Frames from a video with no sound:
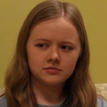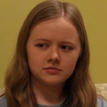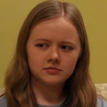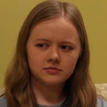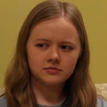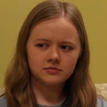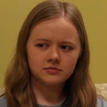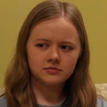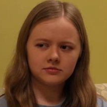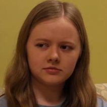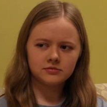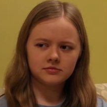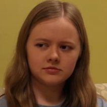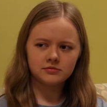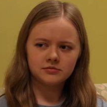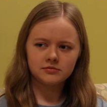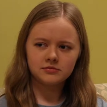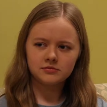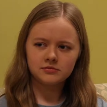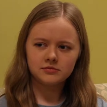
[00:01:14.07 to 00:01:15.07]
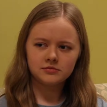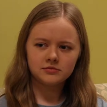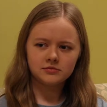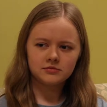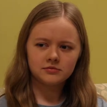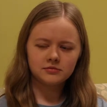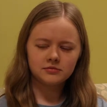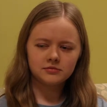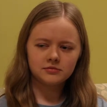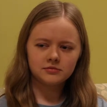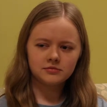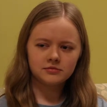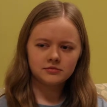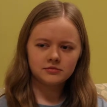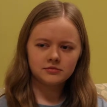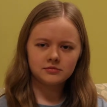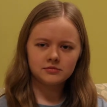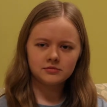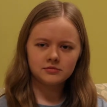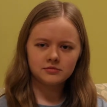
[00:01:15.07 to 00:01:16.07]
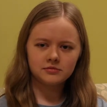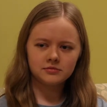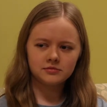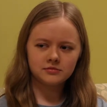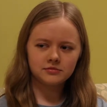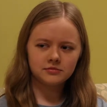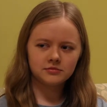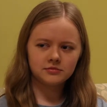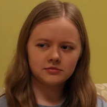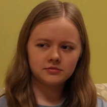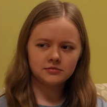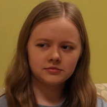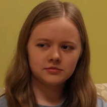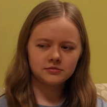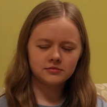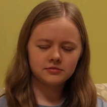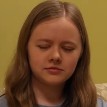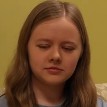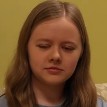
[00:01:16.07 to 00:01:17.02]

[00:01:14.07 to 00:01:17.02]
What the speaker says: Nobody speaks.